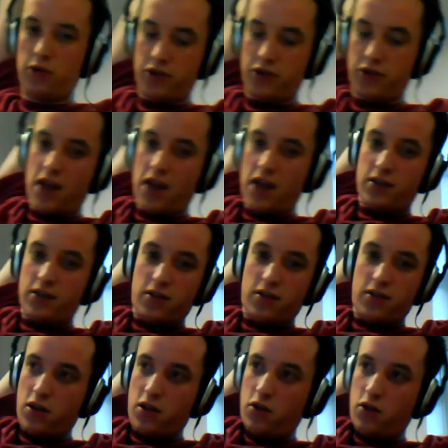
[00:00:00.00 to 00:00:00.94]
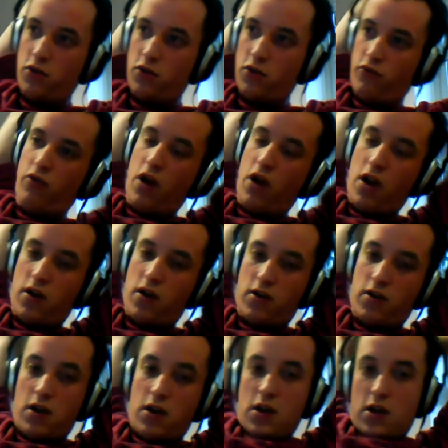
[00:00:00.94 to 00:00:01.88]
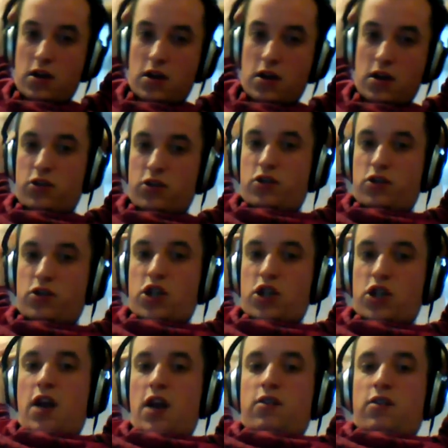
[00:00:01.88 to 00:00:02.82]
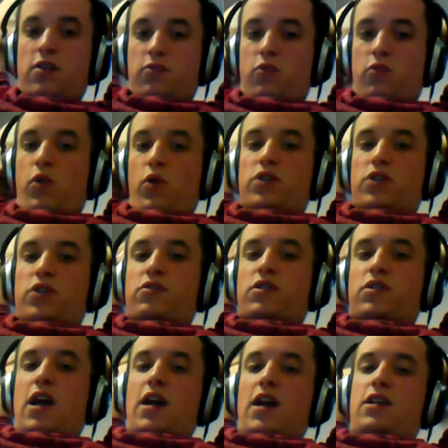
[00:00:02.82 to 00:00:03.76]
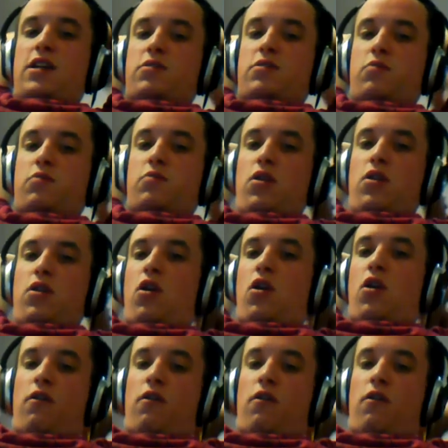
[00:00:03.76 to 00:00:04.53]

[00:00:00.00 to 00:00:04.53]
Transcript: test that you could run to check which days were not